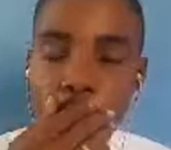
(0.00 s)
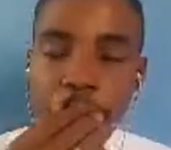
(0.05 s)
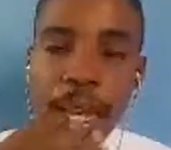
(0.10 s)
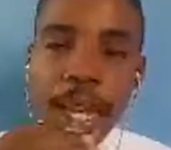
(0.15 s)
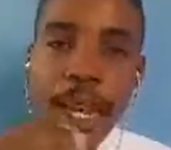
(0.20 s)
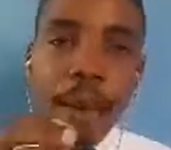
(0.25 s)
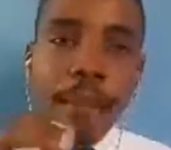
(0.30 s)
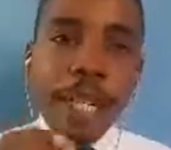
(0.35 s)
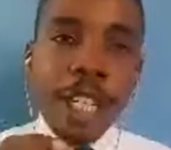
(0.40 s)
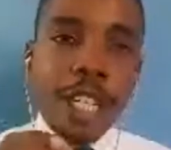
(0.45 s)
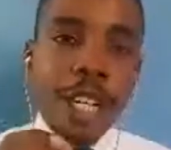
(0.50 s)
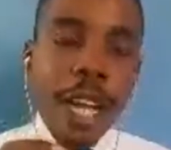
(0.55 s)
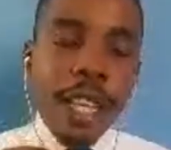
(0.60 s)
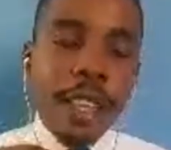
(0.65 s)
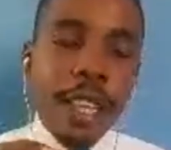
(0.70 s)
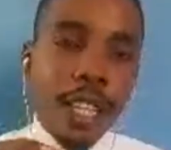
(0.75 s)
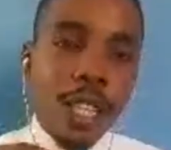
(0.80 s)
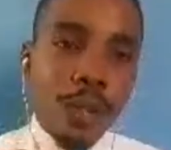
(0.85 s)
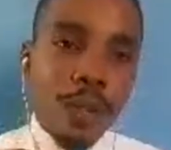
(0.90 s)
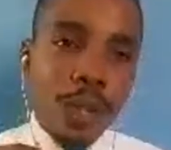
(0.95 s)
Let me share
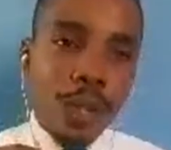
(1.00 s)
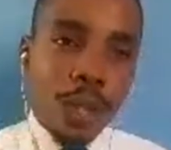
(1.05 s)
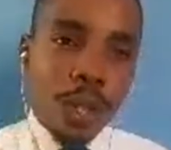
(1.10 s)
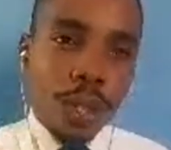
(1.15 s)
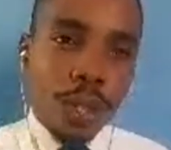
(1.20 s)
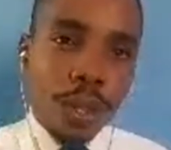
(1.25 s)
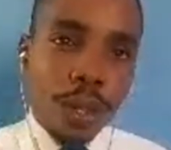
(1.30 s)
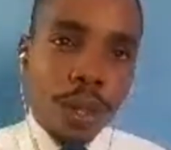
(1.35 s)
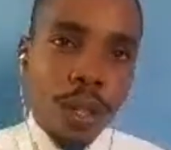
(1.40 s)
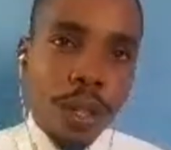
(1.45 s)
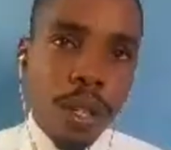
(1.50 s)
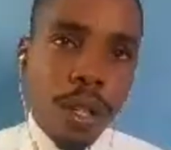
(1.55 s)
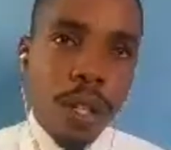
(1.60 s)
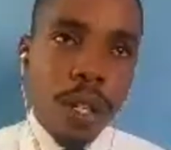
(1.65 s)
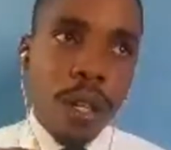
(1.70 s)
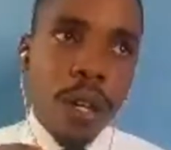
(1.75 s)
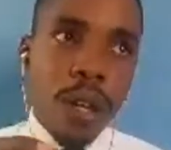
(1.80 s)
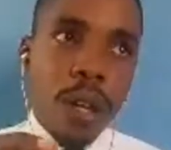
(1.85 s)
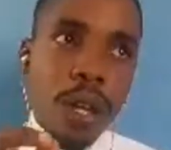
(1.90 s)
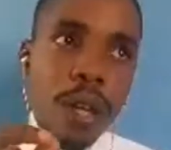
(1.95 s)
this with you.
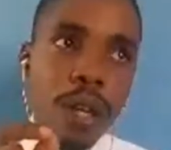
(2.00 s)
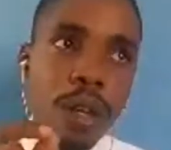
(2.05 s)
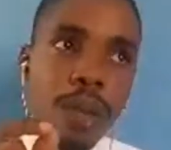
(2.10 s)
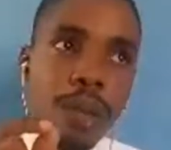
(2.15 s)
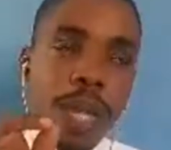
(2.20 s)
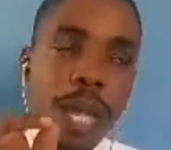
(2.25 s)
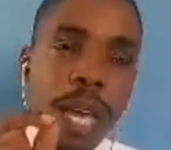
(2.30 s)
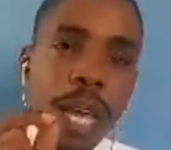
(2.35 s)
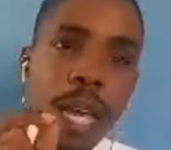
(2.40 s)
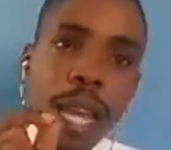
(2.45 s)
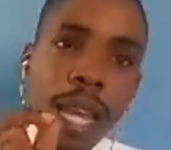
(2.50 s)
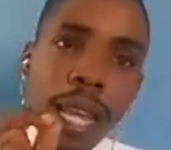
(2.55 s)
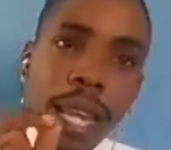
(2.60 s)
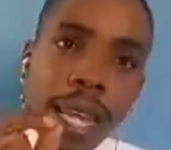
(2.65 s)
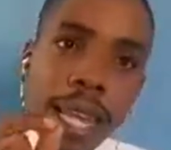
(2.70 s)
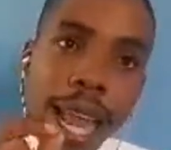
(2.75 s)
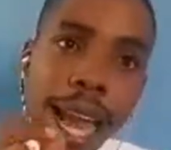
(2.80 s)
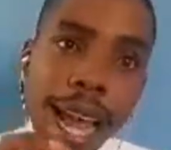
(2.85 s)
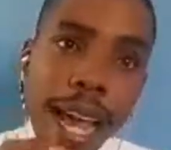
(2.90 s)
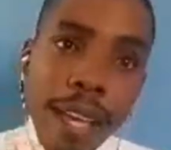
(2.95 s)

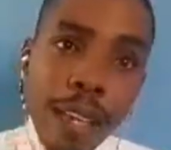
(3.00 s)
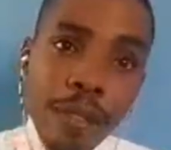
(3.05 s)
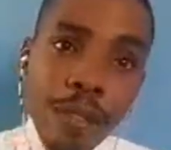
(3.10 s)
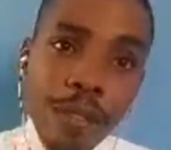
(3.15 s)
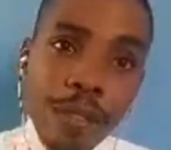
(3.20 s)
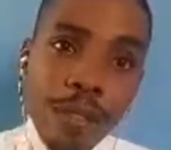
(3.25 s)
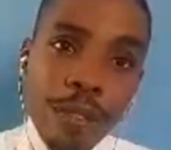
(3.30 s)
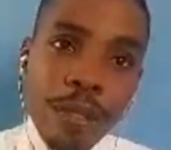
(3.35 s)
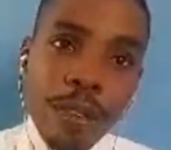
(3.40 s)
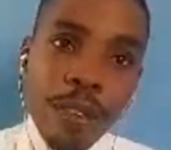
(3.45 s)
Life.